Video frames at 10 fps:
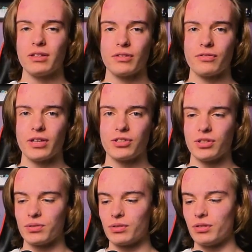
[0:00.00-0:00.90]
that the face
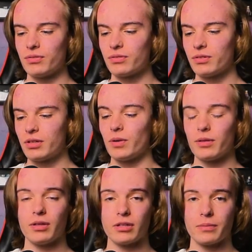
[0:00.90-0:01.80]
shell's off,
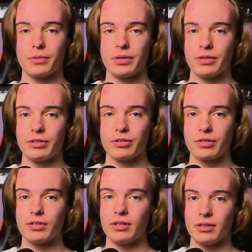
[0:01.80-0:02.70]
one thing that I'm quickly
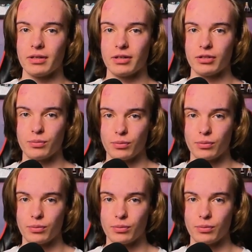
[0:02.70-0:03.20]
noticing that I just